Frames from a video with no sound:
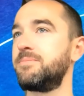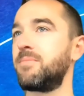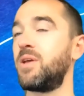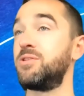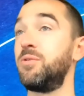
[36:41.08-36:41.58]

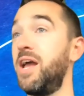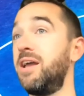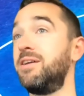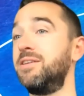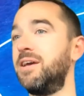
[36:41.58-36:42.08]
So
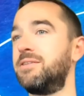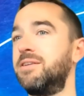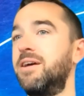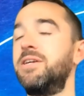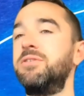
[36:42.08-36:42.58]
yes,
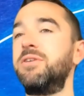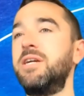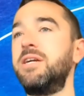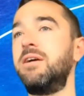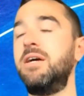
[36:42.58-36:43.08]
I
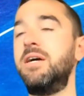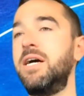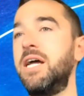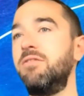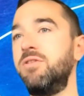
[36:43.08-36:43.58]
agree.
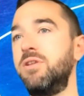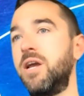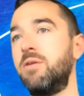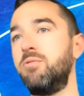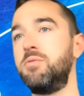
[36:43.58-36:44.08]
And if you look
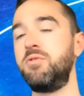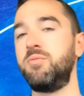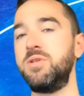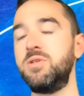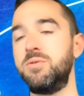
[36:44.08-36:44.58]
at what we've
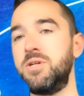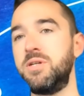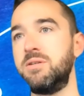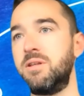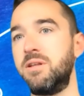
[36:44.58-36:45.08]
been
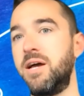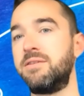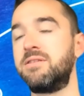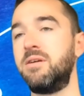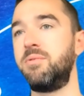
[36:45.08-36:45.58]
doing the
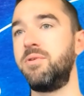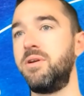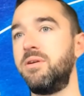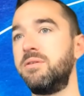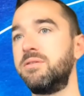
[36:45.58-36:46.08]
last couple of
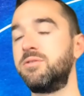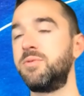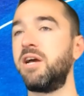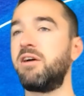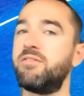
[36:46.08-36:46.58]
years, we
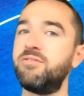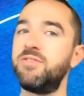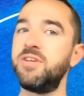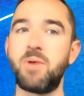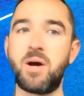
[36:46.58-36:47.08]
now have a
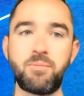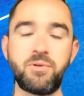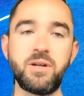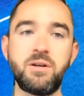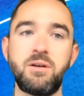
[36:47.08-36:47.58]
VM
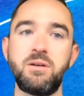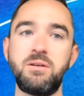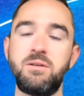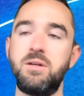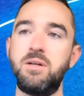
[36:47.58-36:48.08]
operator
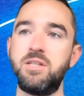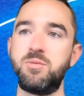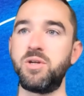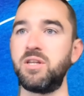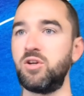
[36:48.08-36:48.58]
that's
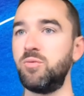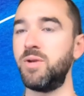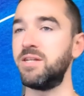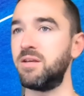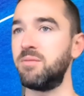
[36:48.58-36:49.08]
bringing the
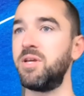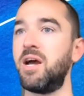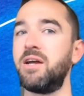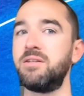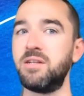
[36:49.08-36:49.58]
Kubernetes
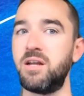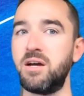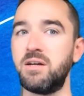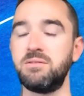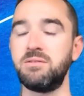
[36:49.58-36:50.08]
API to non